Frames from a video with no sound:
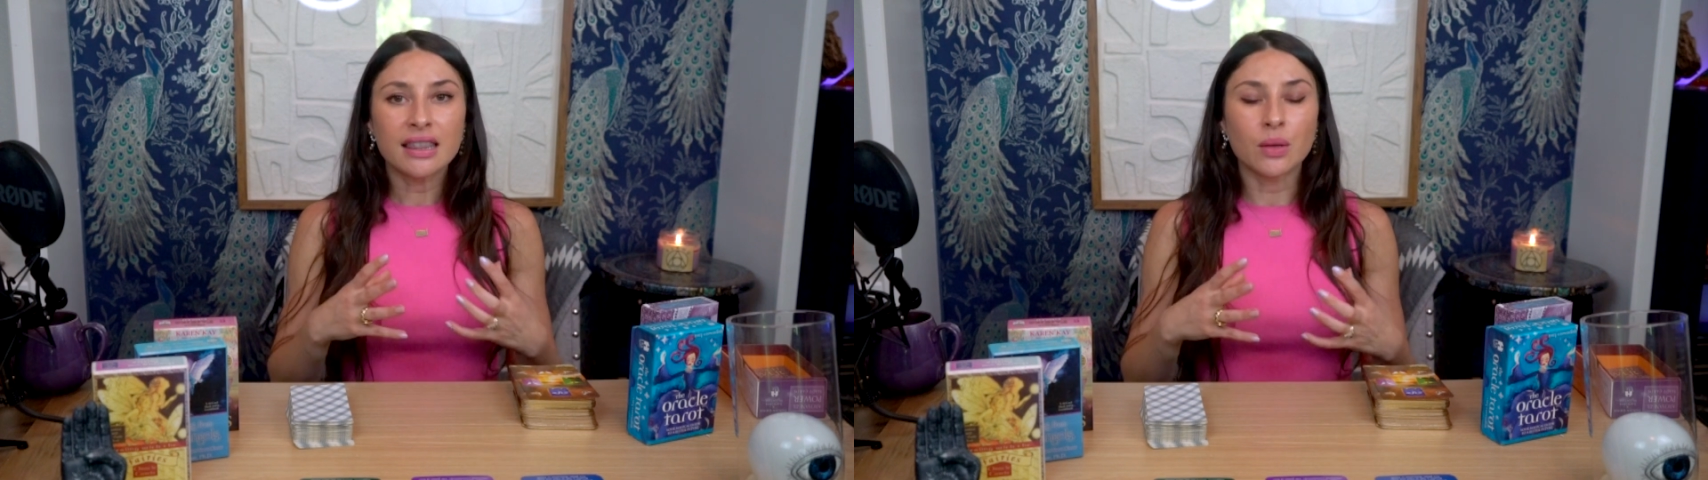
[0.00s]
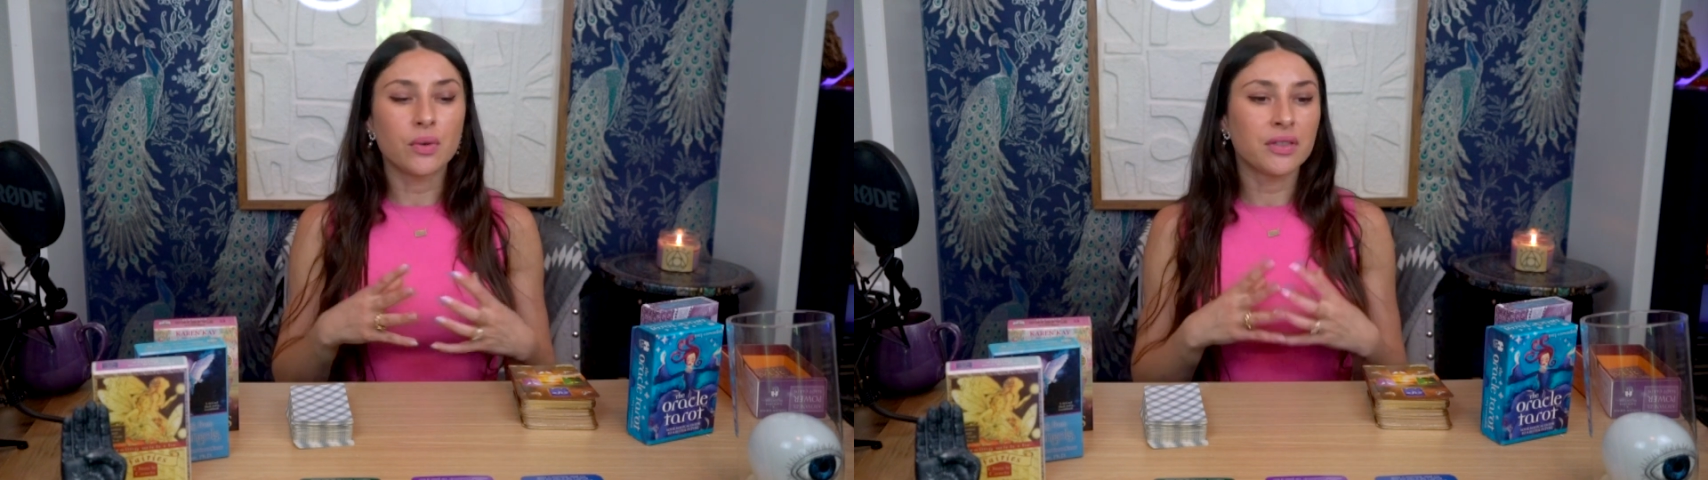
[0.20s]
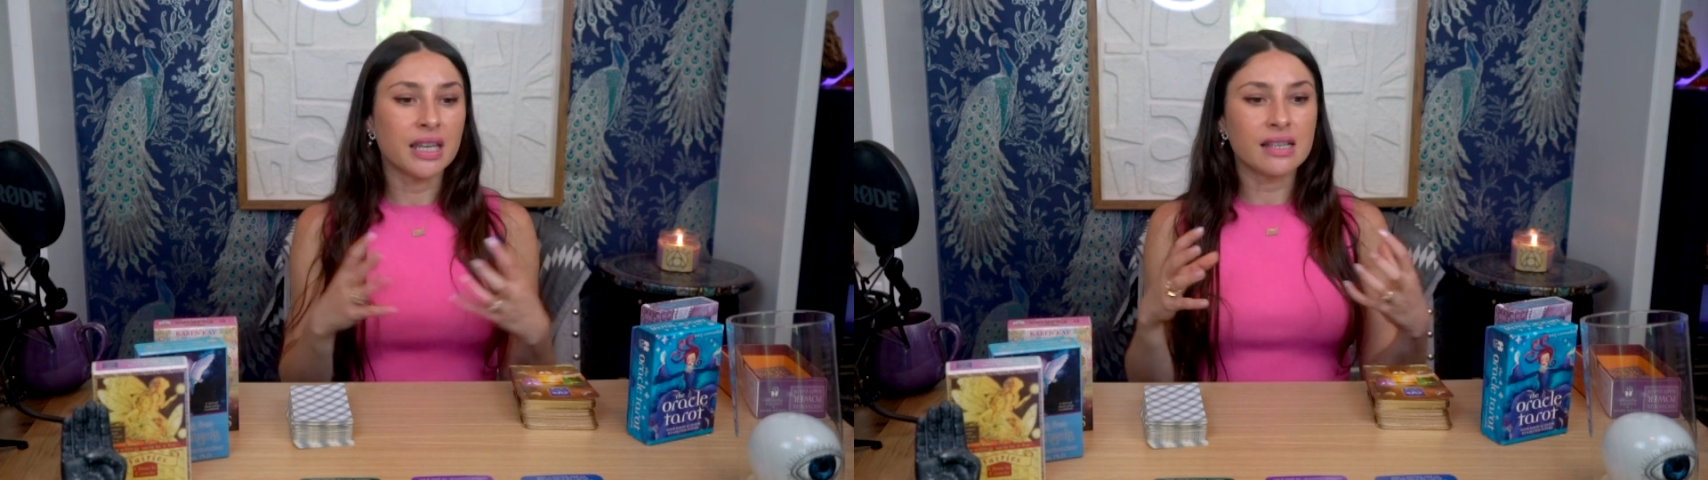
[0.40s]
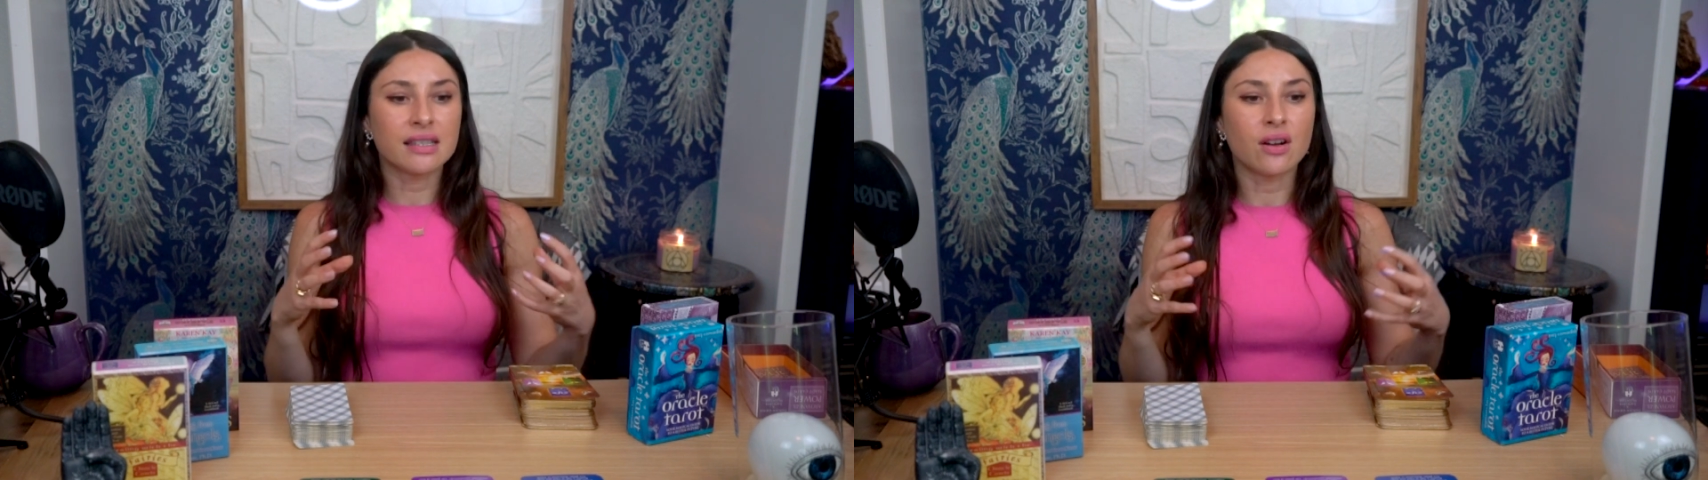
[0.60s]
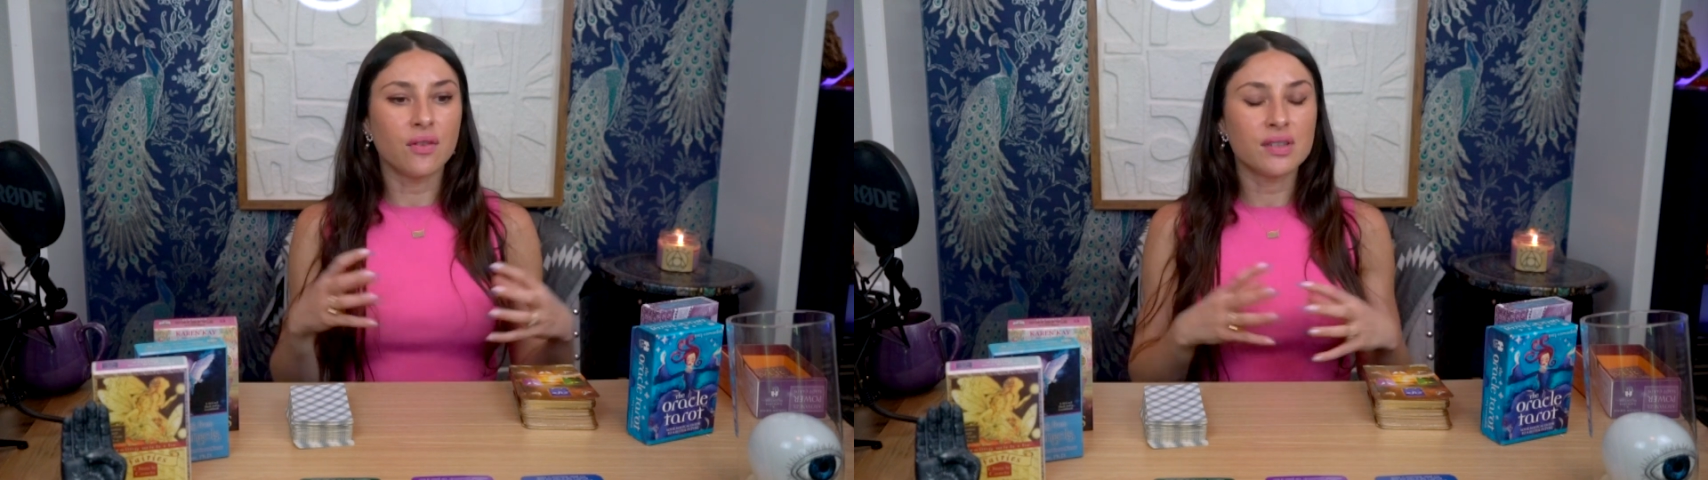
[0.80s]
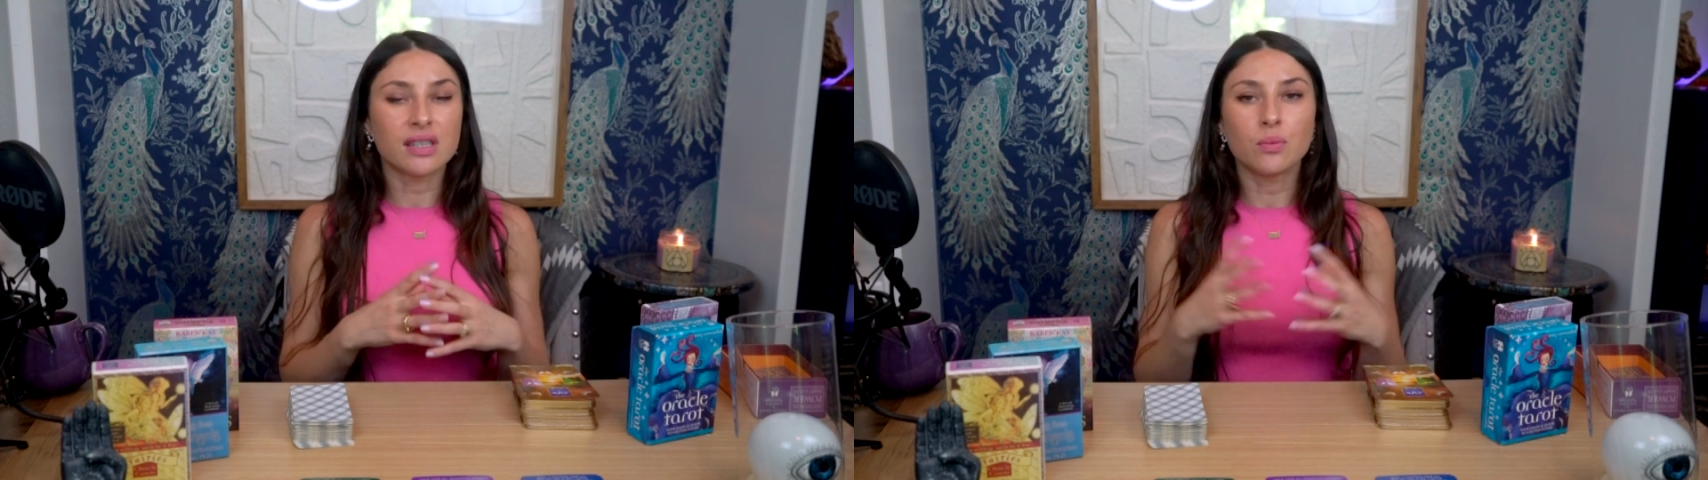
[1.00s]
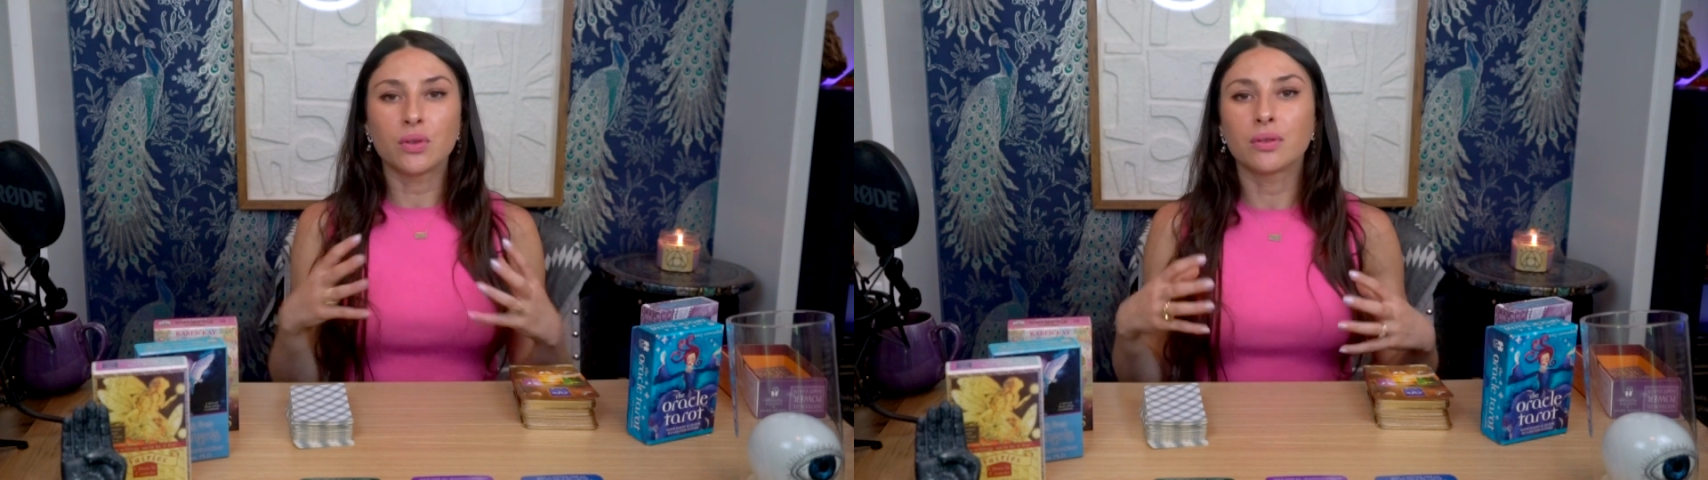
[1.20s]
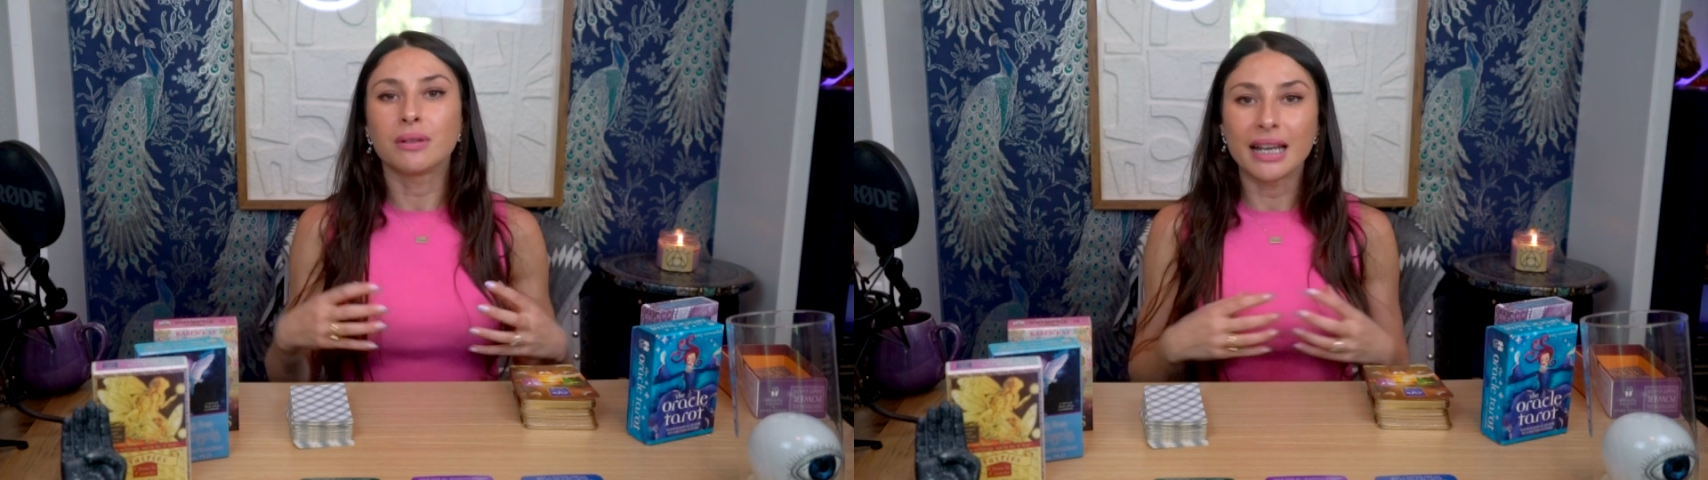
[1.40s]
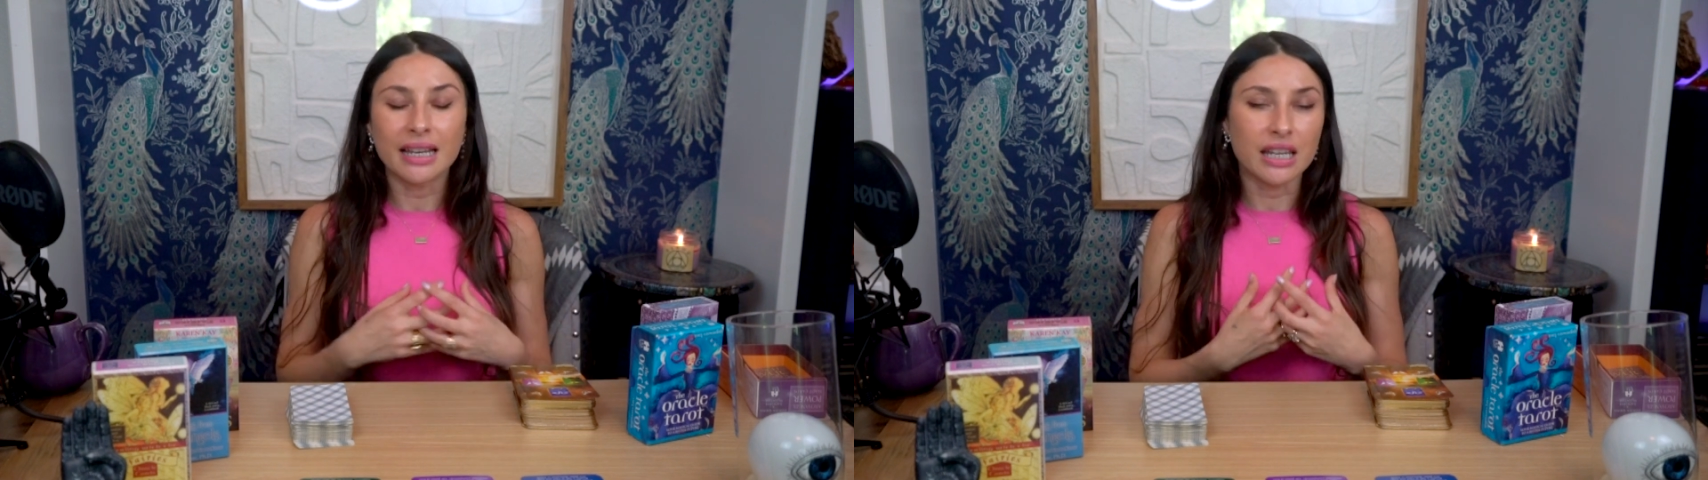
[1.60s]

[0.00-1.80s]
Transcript: There were things that obviously were creating